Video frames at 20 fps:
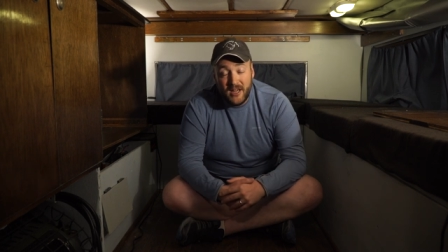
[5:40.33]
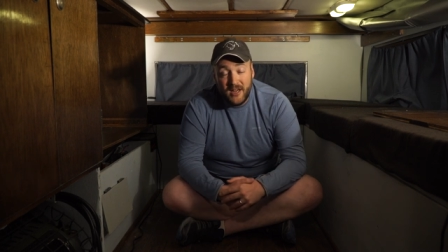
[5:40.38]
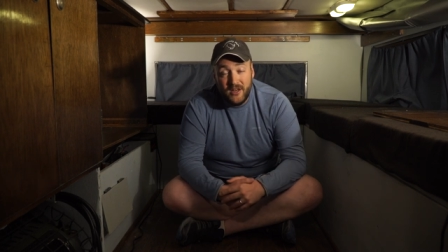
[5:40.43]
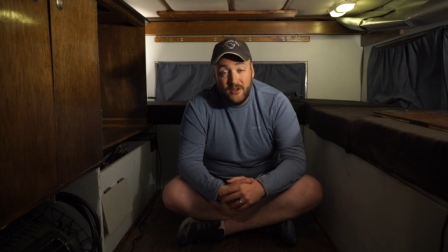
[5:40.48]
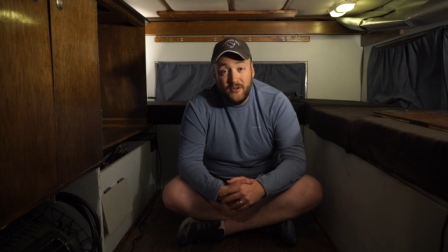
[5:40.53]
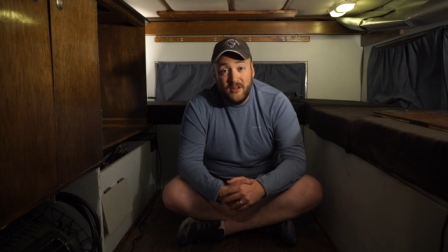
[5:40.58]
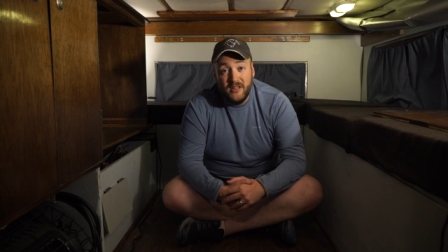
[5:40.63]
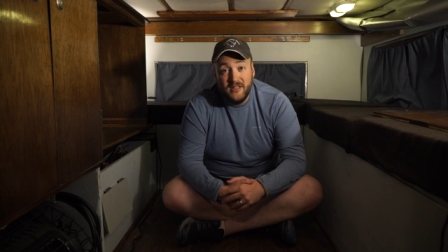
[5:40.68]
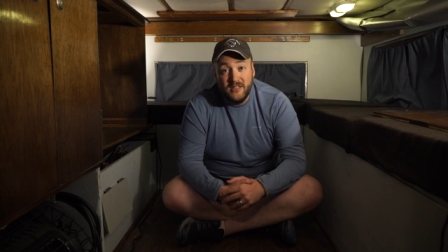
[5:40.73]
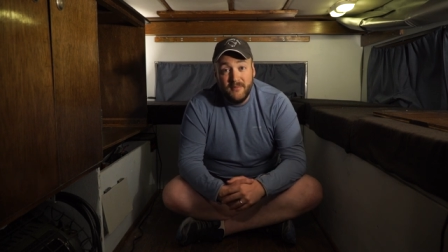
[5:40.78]
and
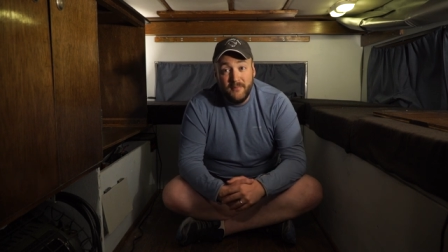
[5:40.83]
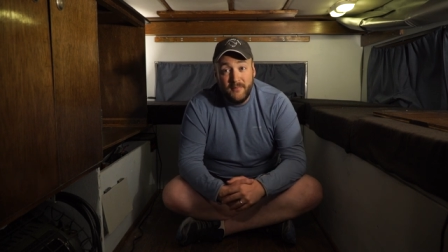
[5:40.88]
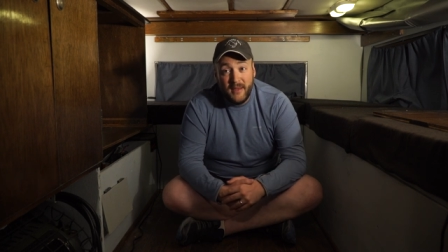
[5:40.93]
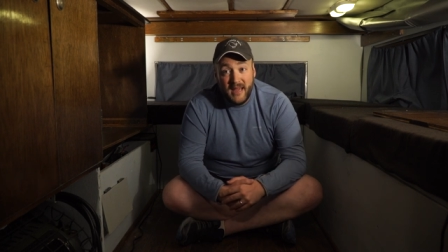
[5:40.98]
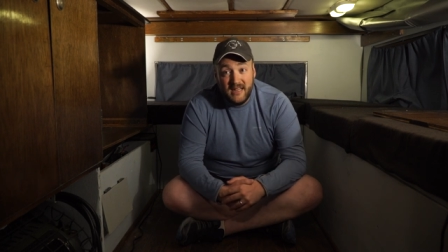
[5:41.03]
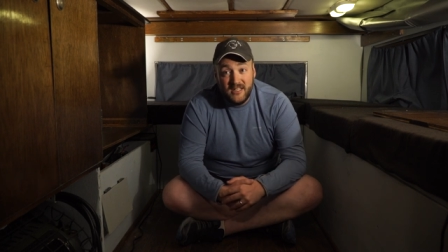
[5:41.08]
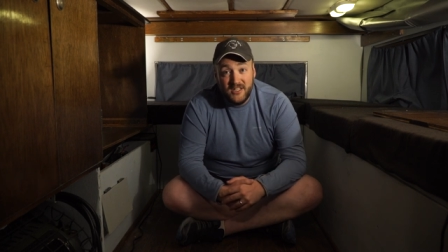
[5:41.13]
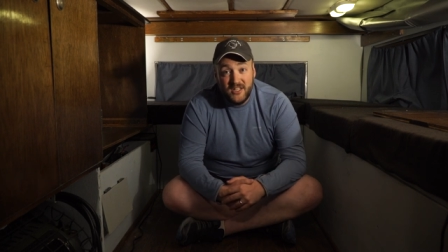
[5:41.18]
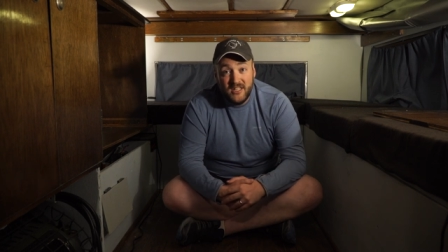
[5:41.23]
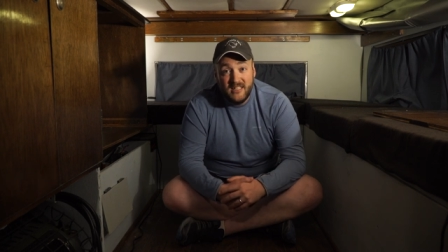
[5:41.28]
you need some
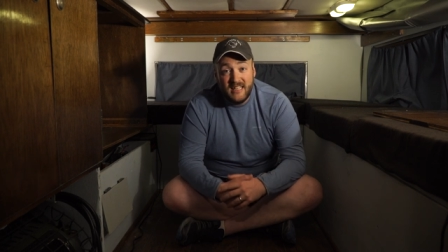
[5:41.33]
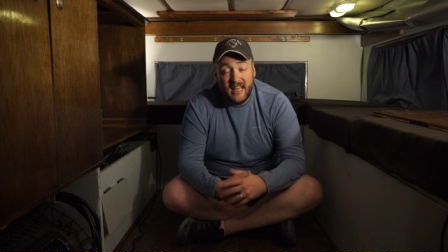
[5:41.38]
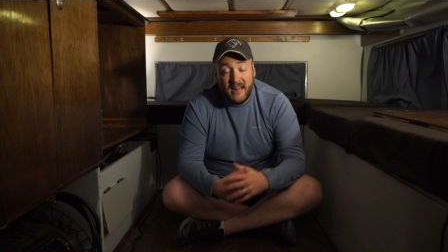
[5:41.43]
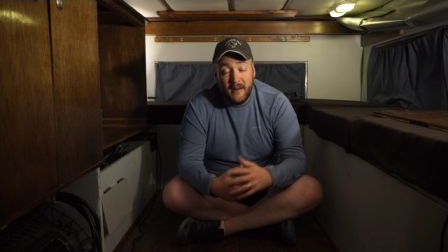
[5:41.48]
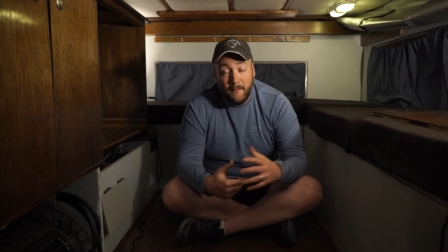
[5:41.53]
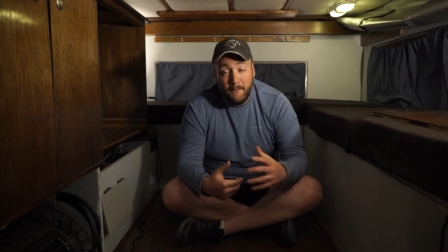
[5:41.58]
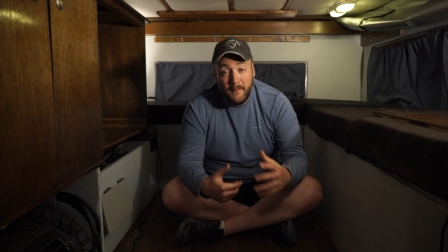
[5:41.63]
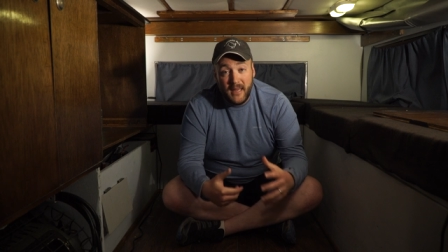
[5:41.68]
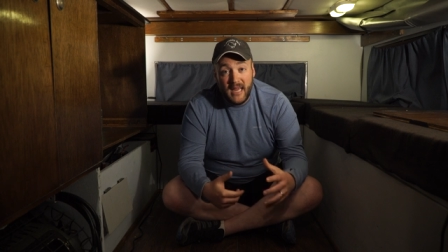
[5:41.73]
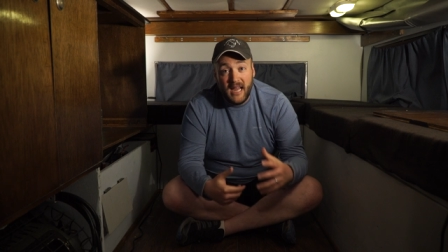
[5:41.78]
patience and
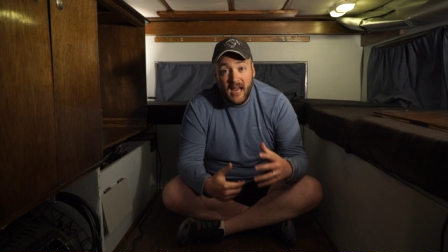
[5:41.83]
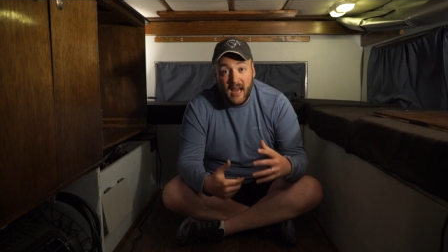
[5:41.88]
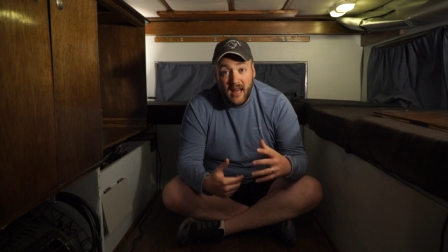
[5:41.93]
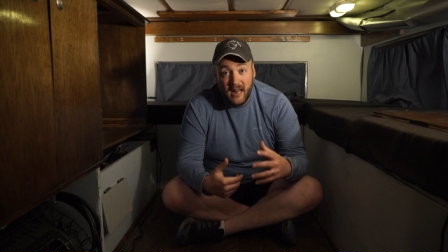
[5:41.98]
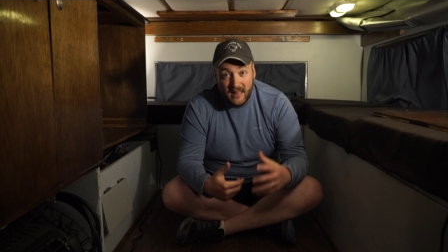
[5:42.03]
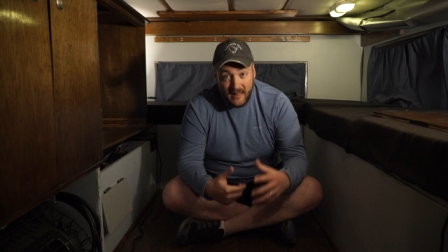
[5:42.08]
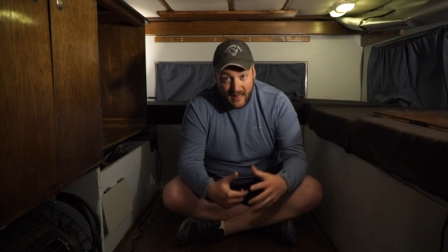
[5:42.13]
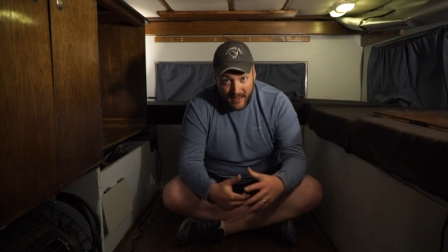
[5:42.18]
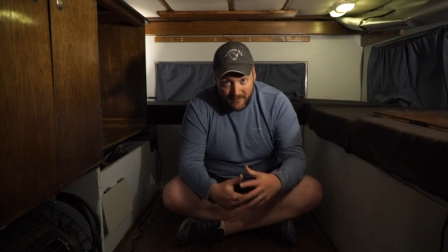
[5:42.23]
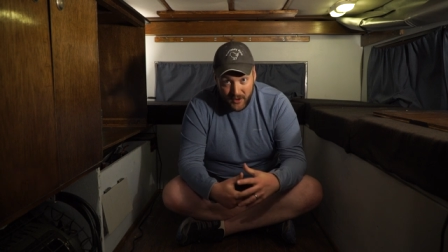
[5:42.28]
a big
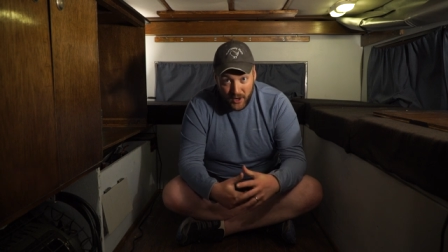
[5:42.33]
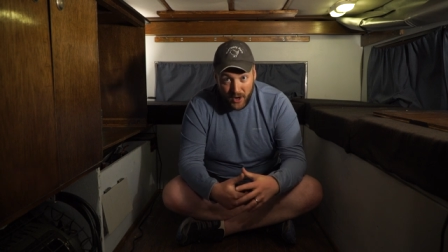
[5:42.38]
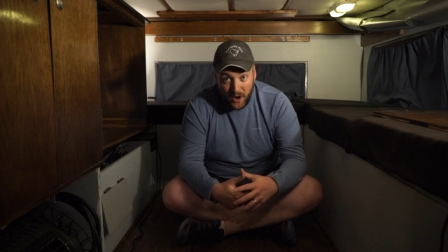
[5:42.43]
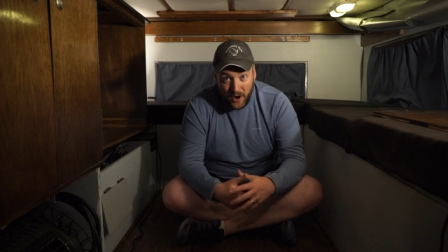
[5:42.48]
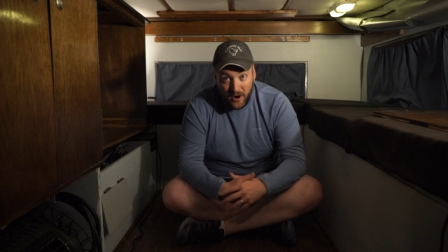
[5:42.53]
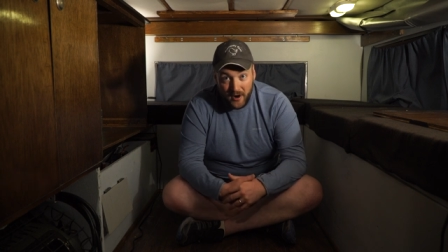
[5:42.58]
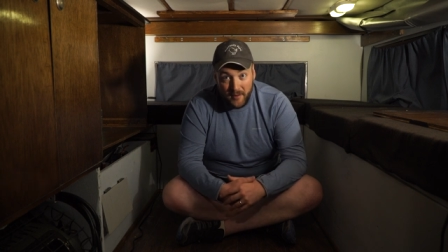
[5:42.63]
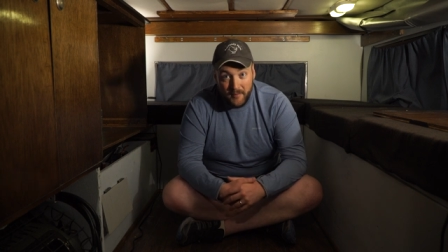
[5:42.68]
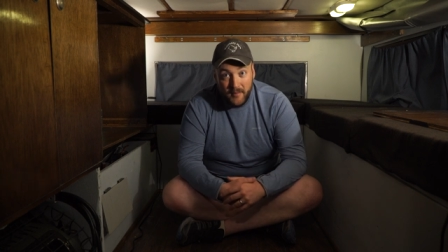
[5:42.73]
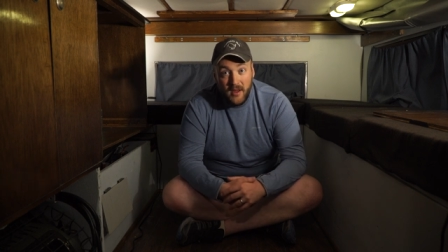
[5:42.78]
lever
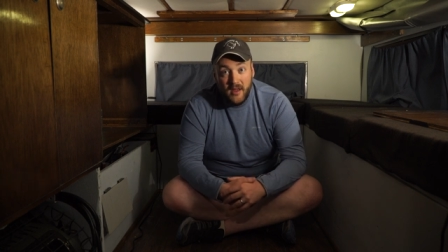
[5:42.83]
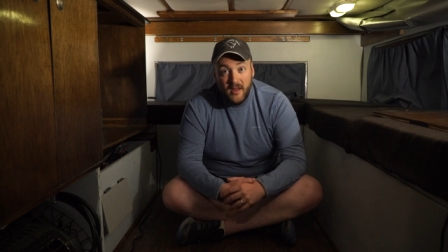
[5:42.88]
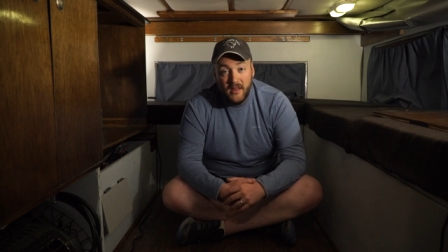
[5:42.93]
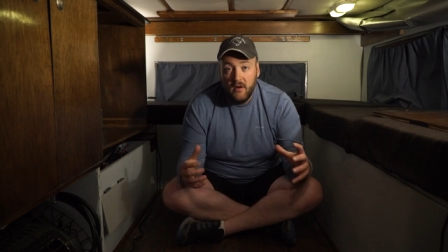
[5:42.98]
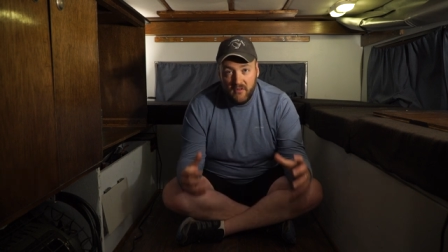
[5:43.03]
arm.